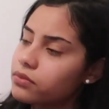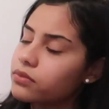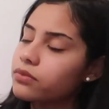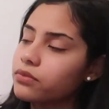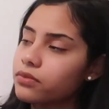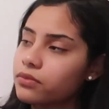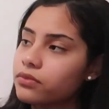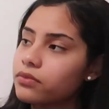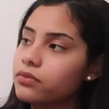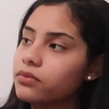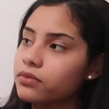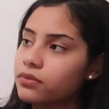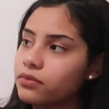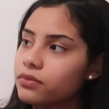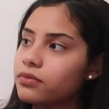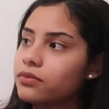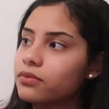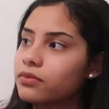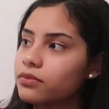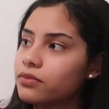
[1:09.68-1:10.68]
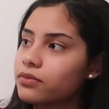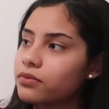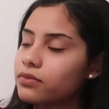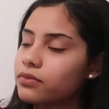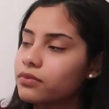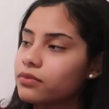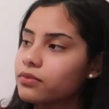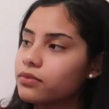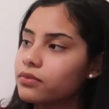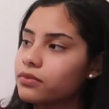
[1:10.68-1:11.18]

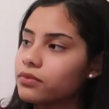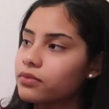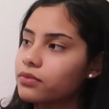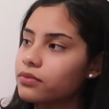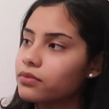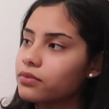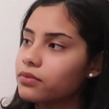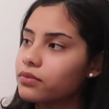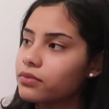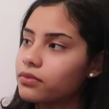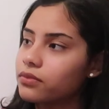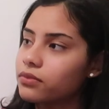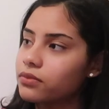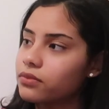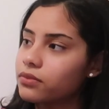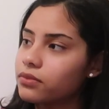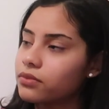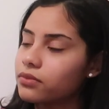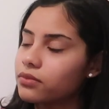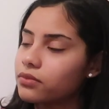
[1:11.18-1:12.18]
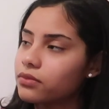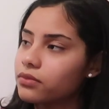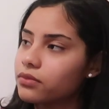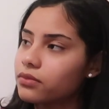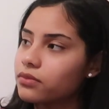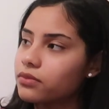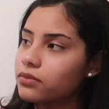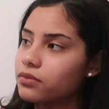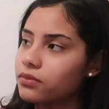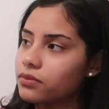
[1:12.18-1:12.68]

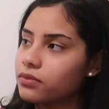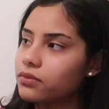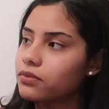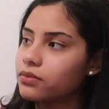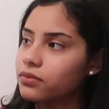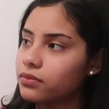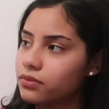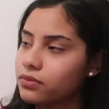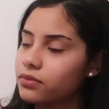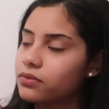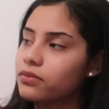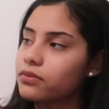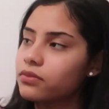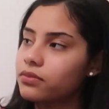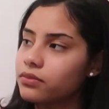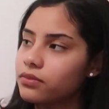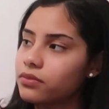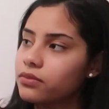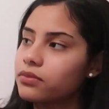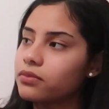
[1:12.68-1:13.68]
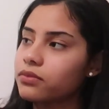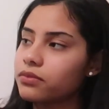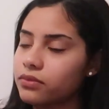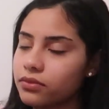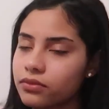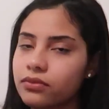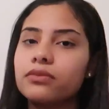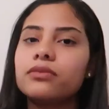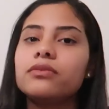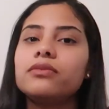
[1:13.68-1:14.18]

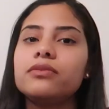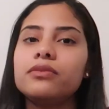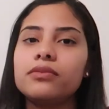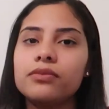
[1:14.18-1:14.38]
(silent)